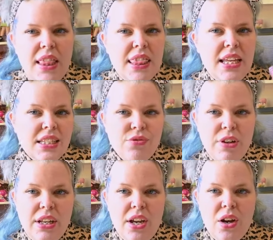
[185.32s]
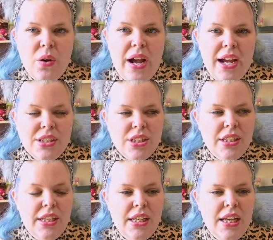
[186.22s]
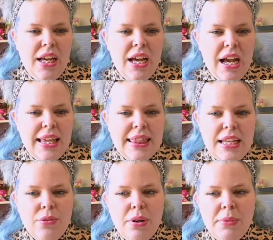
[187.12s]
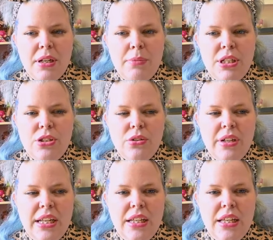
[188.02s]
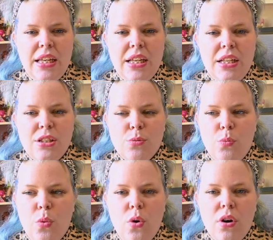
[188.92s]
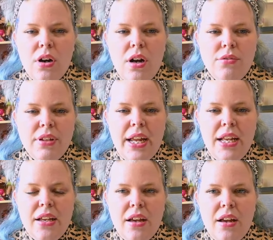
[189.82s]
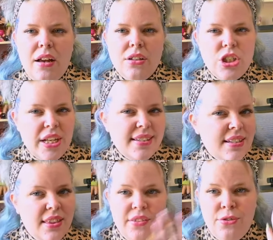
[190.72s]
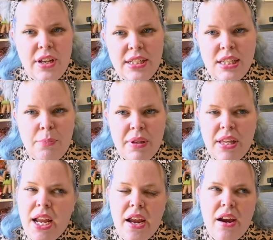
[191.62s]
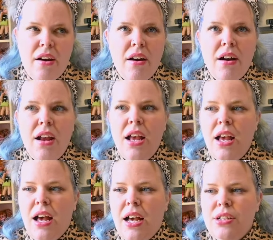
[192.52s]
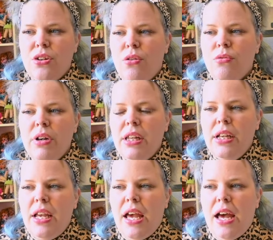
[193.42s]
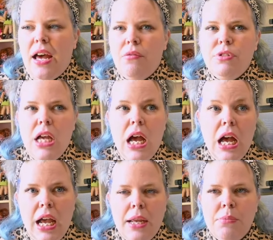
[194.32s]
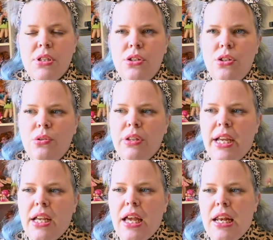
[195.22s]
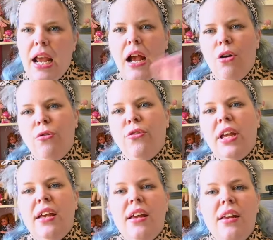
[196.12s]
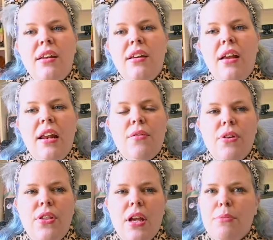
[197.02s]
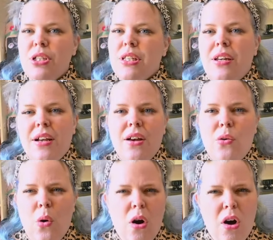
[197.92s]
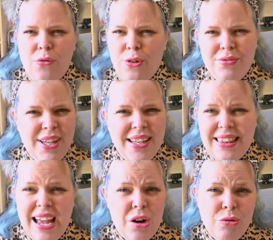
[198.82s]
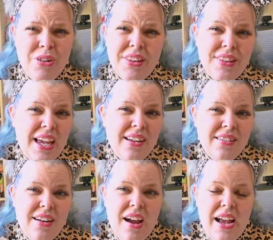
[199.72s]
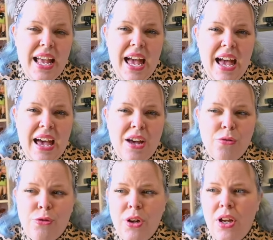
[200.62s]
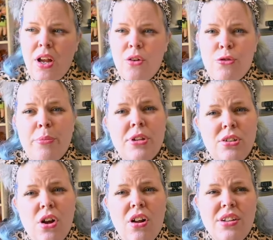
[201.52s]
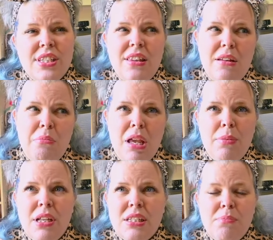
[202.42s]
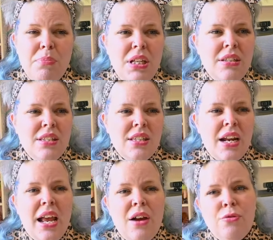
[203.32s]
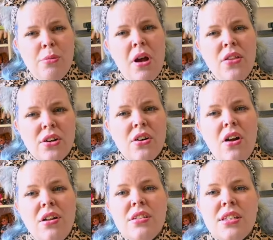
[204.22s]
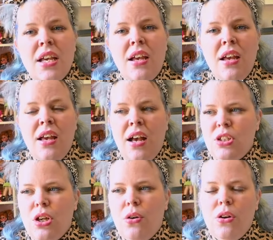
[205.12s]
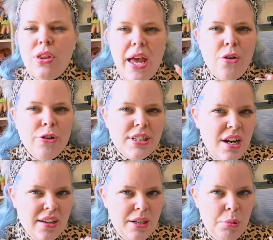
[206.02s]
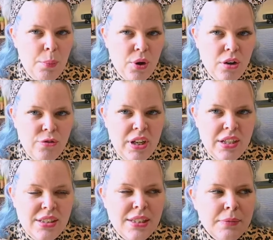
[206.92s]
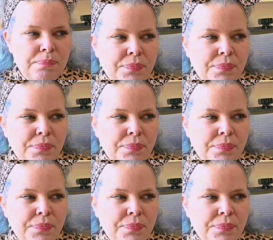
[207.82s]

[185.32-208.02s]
This video, actually, I think what I'm going to be doing is more of like just the face up and the hair. I don't really have time to do like an outfit and everything. I'm just gonna go off of like the outfit that I have from the dolls and then maybe some pieces that I have from other dolls. So the outfit's not gonna be perfect.